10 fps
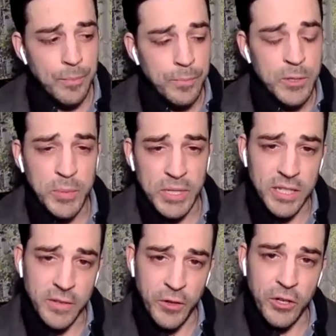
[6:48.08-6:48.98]

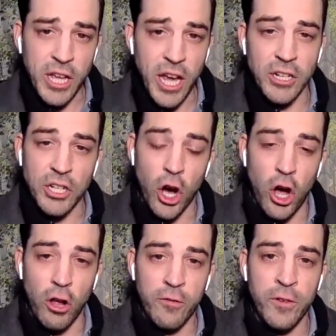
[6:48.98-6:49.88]
specifically on
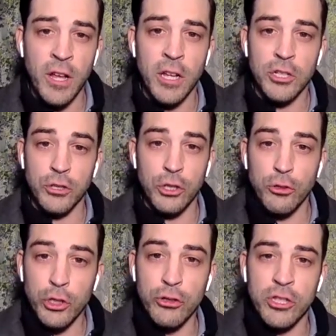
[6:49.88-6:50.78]
golf, do you
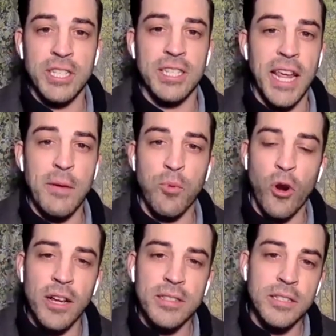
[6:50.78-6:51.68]
use the same
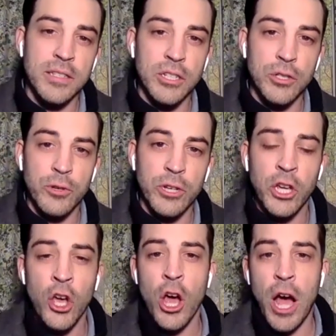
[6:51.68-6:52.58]
process each week?
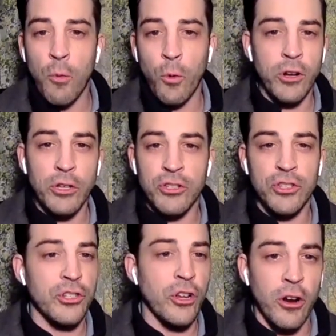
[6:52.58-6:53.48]
Where do you
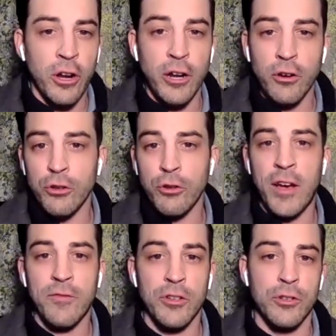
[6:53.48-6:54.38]
start? I know you
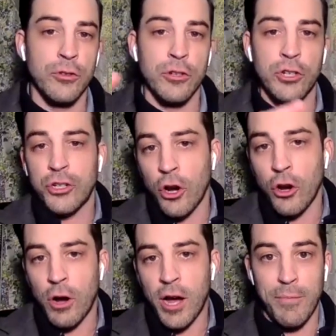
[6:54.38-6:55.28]
have to do a show
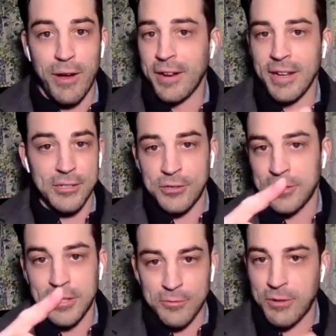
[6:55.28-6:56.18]
on Mondays,
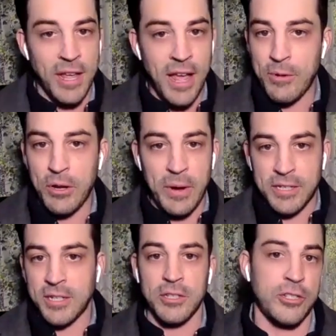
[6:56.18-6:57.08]
Tuesdays. You're
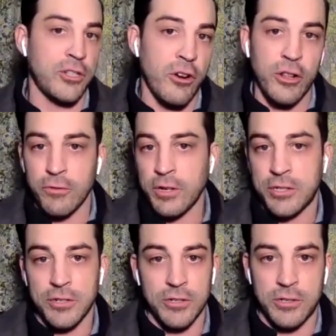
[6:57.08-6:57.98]
basically starting the
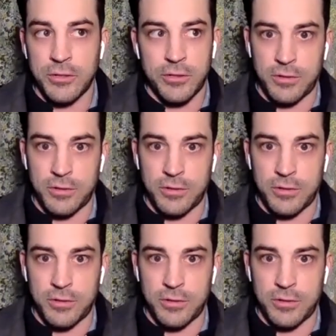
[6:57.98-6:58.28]
research